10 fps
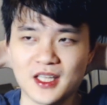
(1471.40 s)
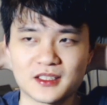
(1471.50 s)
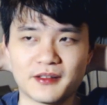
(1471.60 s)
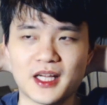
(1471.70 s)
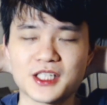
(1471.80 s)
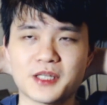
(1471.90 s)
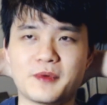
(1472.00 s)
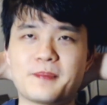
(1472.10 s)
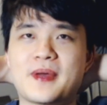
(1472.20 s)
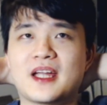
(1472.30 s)
So I actually
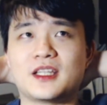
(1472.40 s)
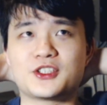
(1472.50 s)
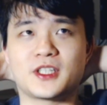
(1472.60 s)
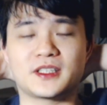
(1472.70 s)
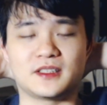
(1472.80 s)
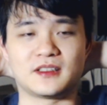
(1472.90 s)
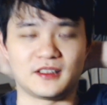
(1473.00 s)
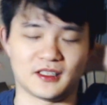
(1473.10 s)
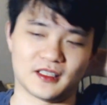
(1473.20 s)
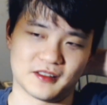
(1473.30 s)
went back and checked
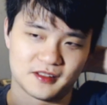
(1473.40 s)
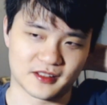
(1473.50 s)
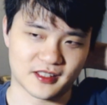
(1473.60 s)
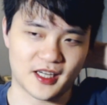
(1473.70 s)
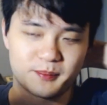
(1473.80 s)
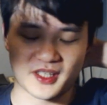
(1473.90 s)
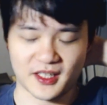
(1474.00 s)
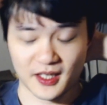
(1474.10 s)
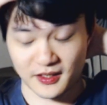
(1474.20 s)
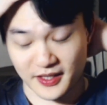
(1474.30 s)
the
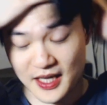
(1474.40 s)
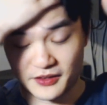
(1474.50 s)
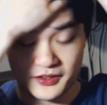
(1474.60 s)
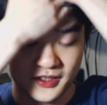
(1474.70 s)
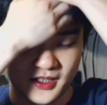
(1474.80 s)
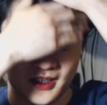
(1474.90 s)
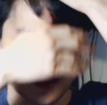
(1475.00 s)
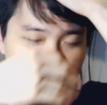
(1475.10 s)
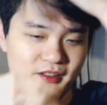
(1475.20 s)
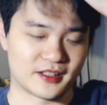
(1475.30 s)
timing and the calendars
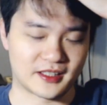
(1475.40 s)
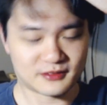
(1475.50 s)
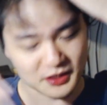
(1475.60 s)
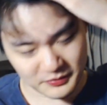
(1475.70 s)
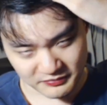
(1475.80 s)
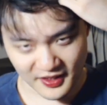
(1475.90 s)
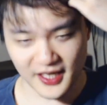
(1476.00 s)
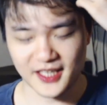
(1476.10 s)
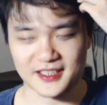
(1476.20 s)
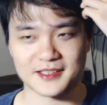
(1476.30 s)
and all that, so
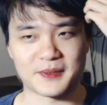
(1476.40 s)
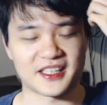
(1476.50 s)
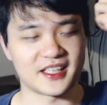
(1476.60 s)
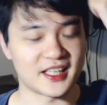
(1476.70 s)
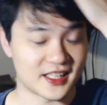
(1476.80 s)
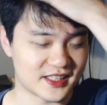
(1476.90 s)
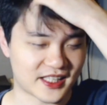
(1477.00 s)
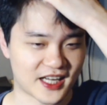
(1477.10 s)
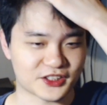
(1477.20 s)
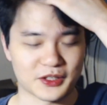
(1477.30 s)
as expected, it is
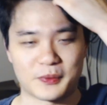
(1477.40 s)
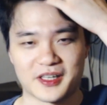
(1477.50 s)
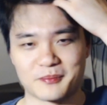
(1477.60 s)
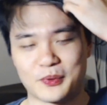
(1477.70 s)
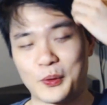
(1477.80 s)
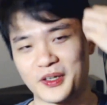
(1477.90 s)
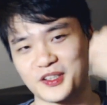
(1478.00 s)
actually quite important.